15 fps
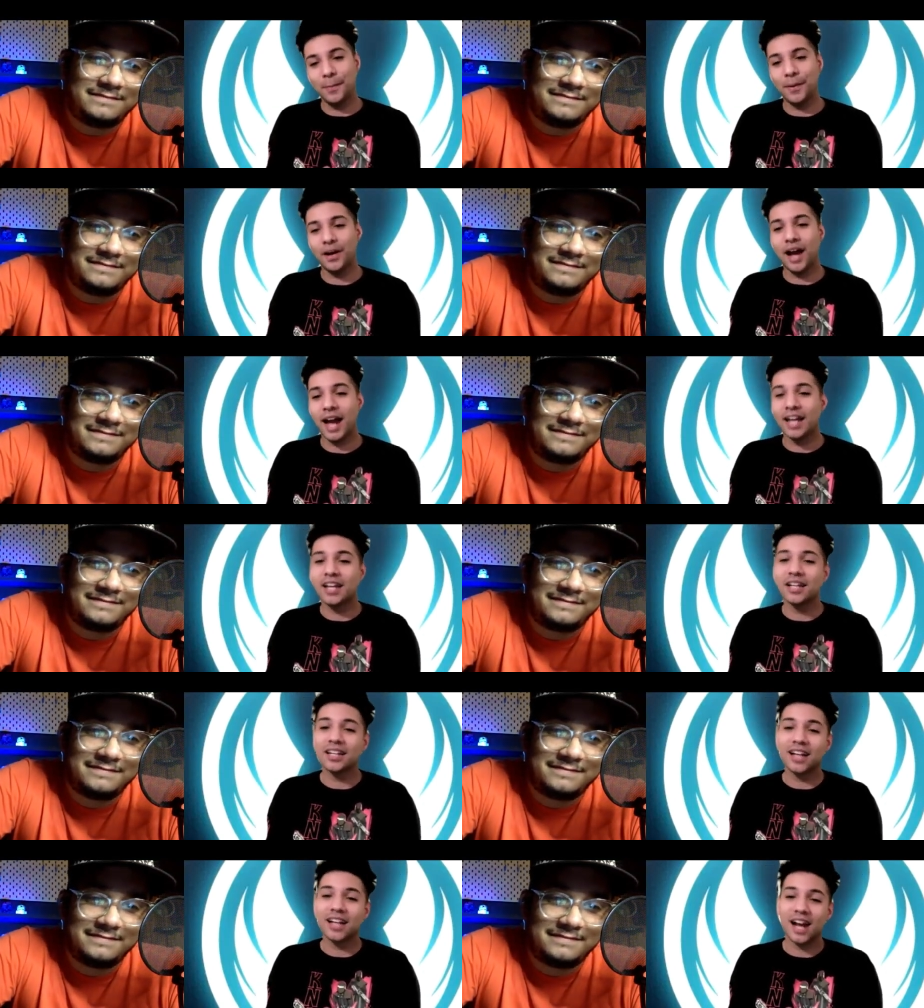Speaker 1: But I
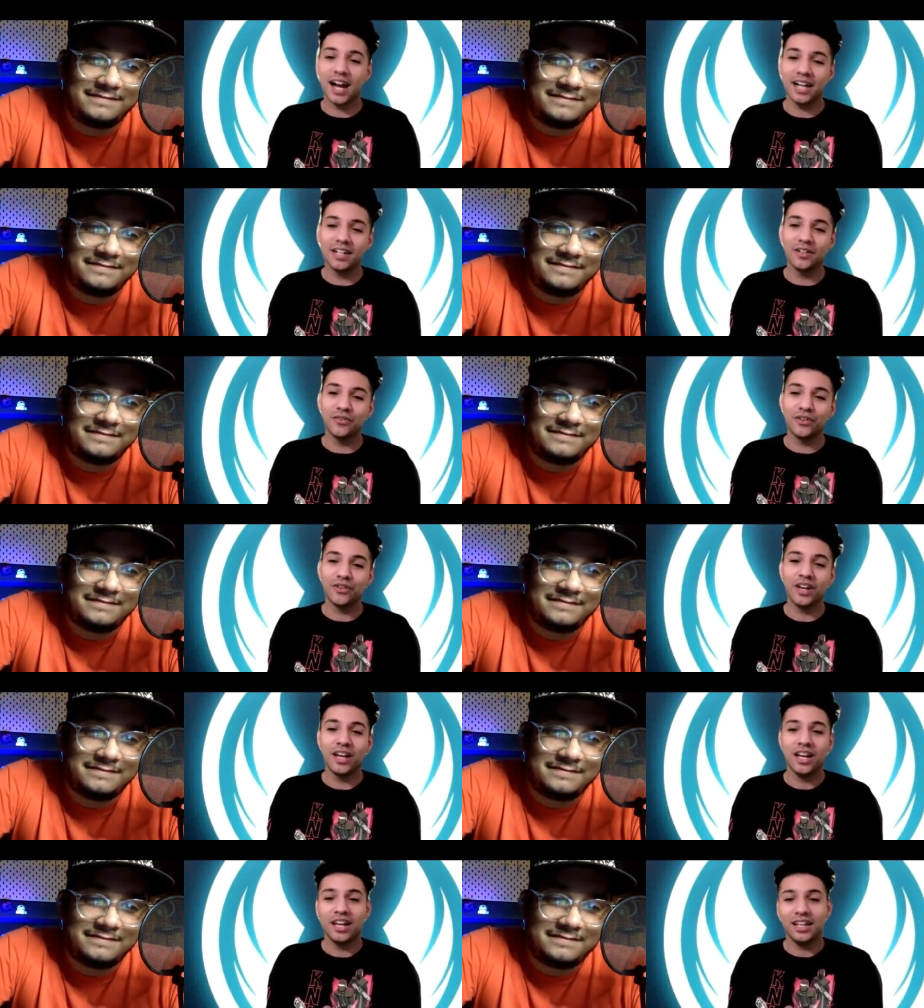can kind of,
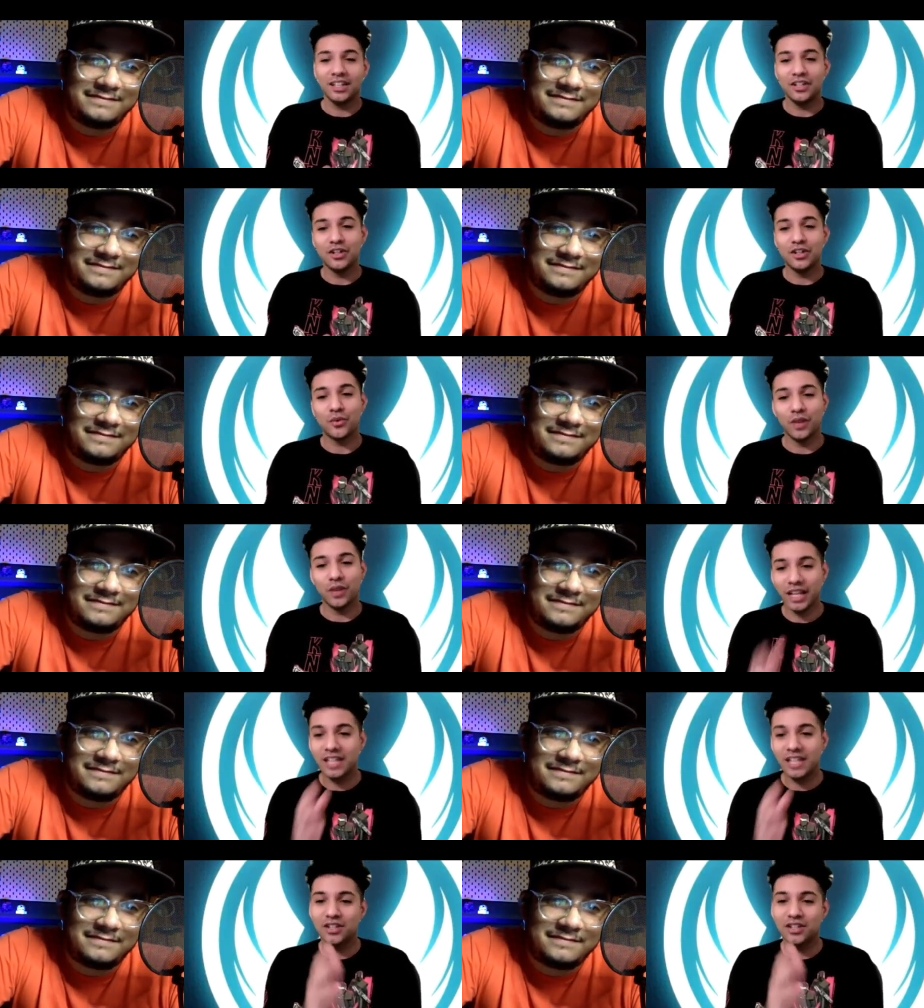you know,
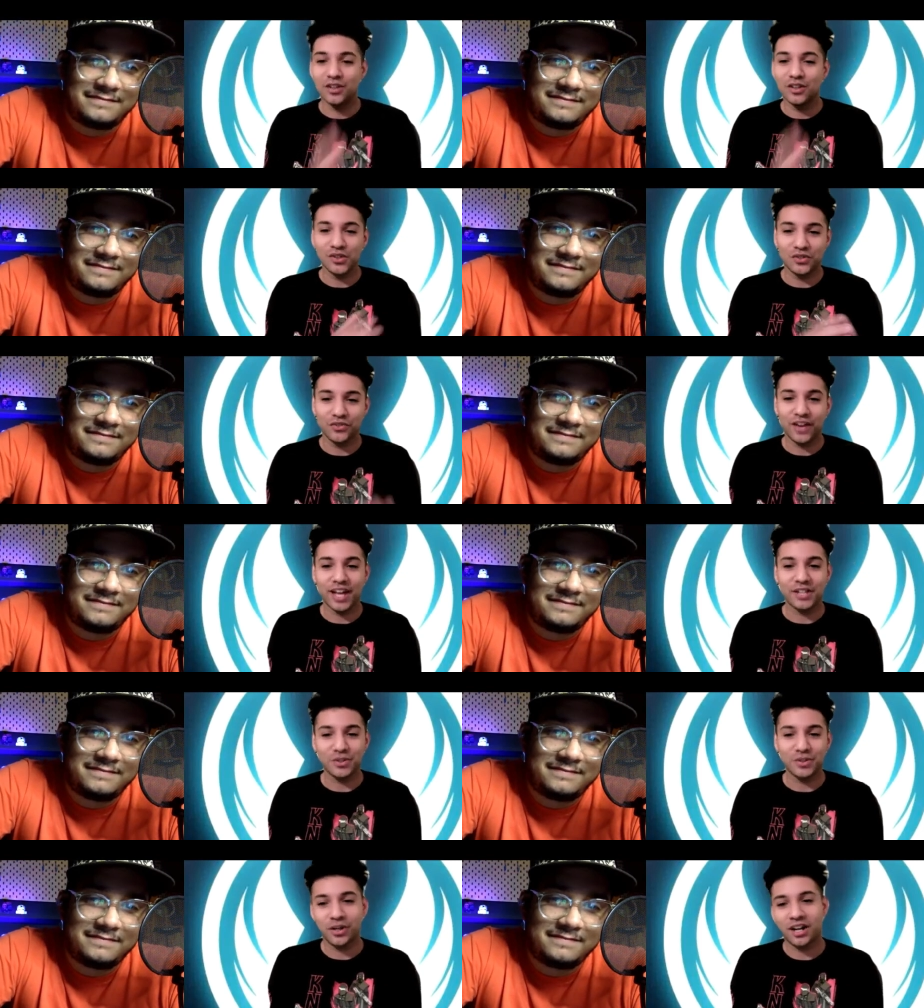relate to those
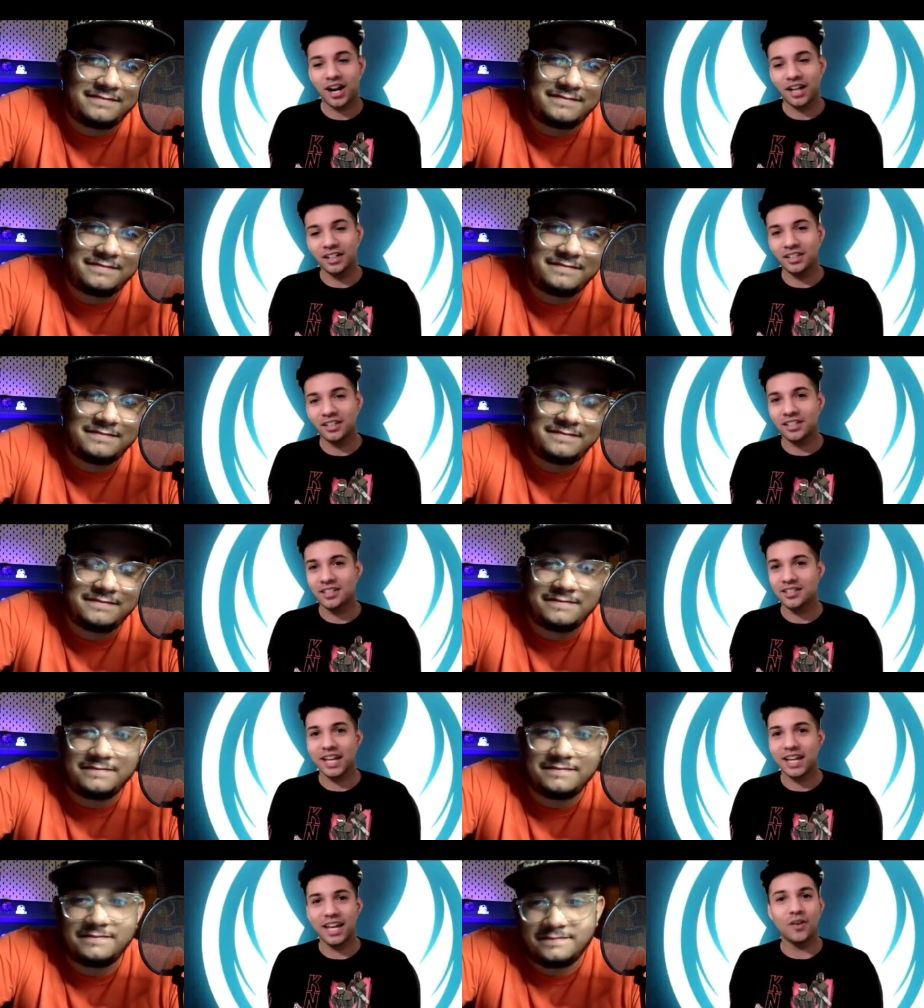fans who are kind of
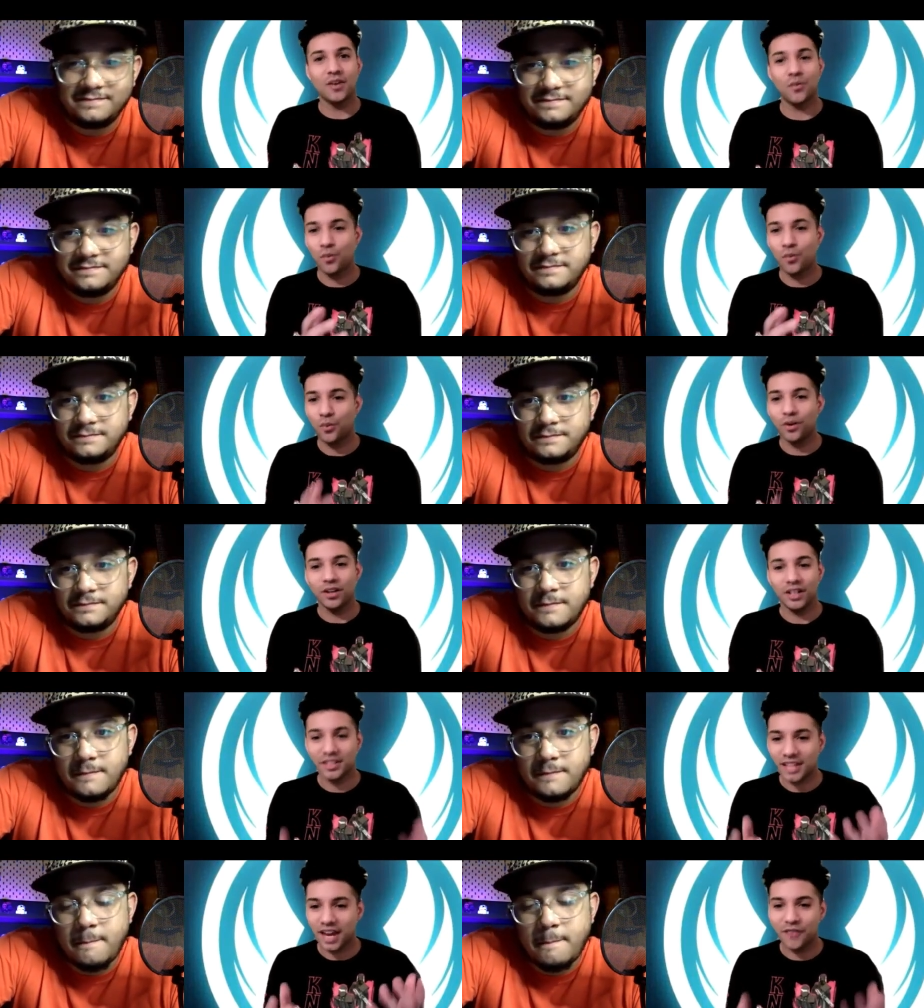just like,
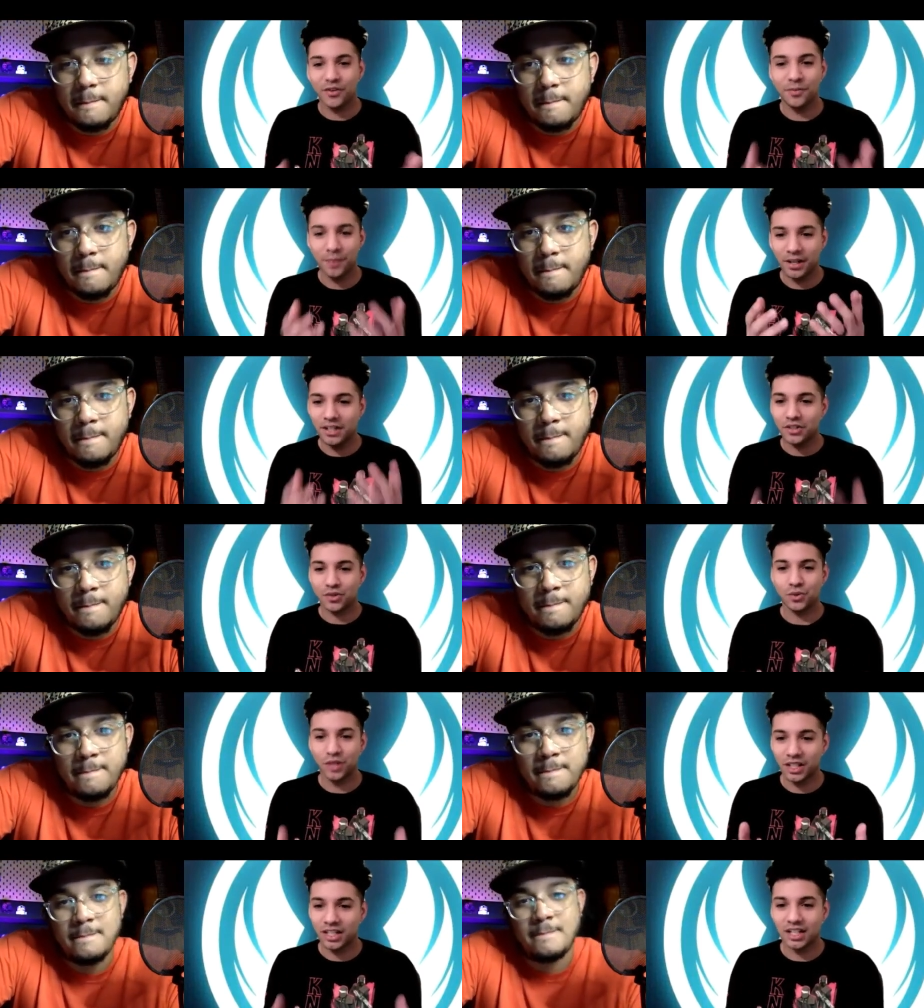is everybody
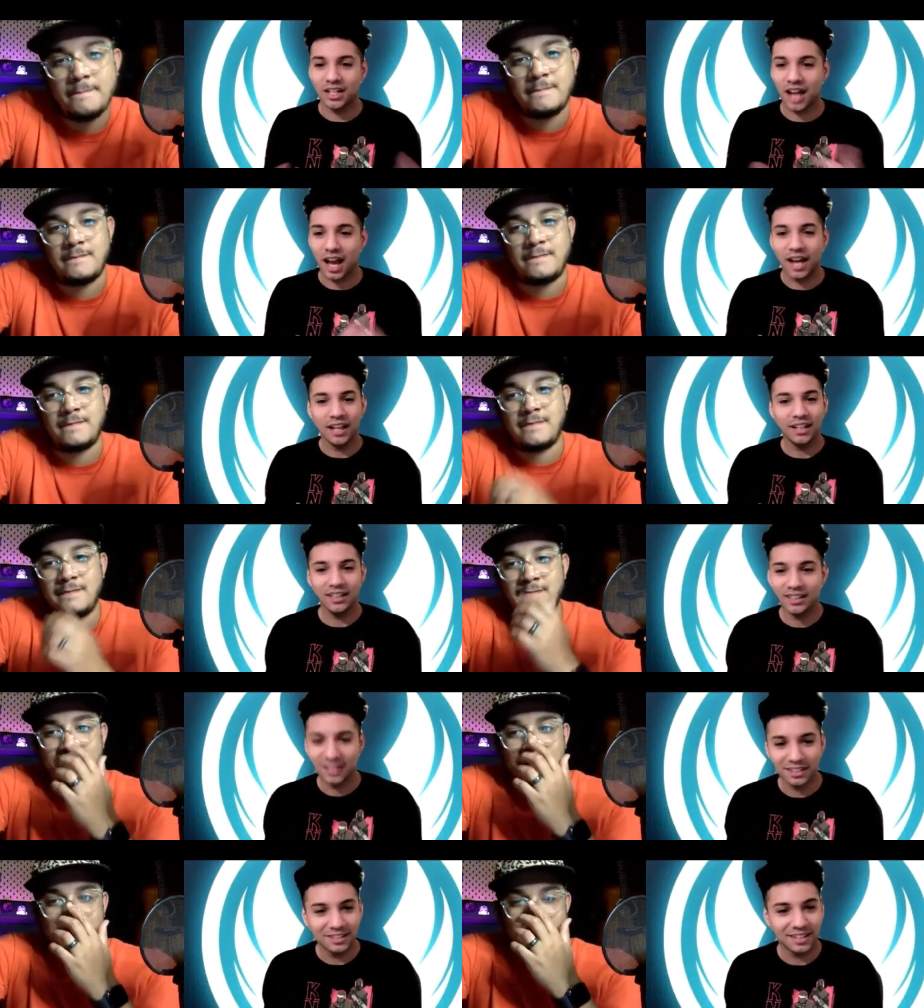truly gonna die?
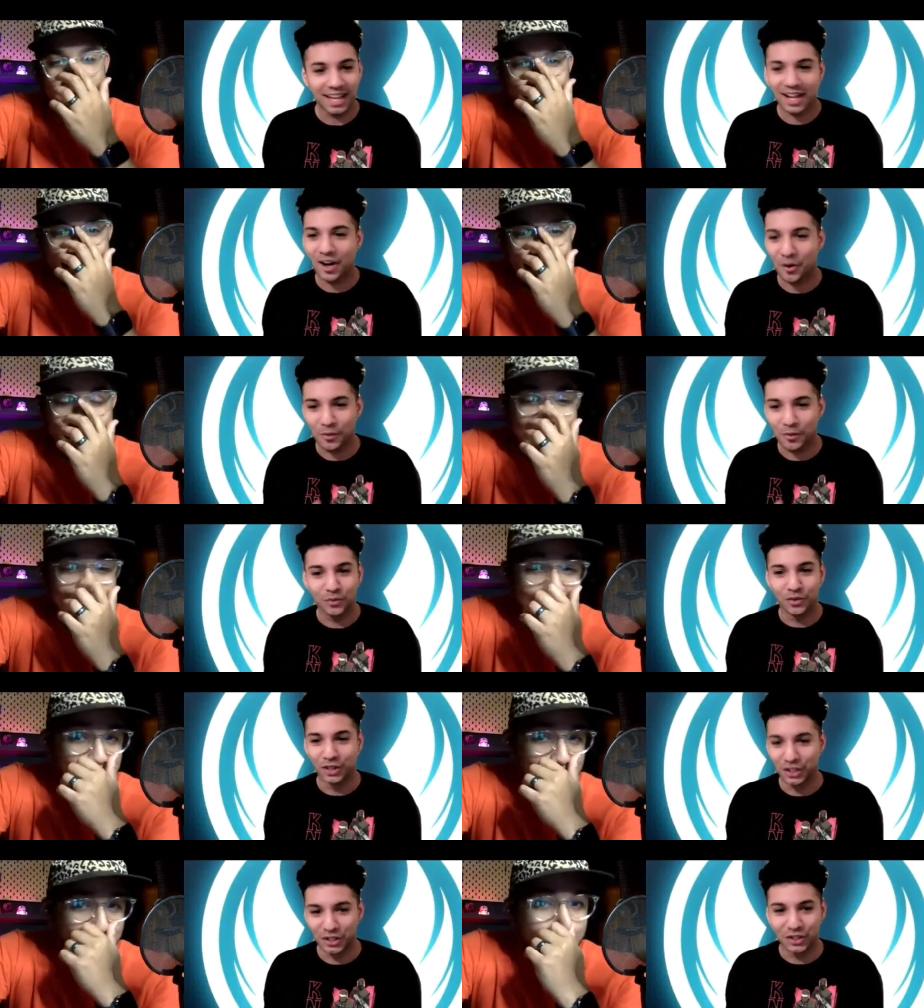Like,
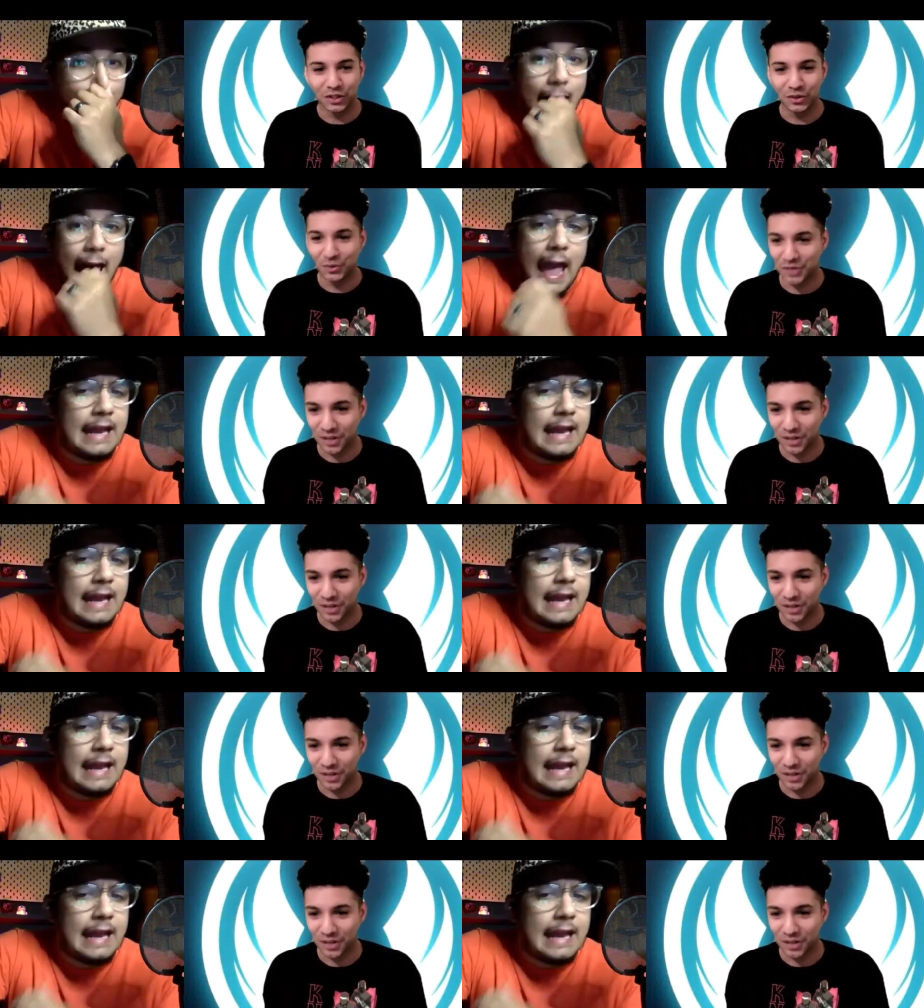yeah, we, you know, and,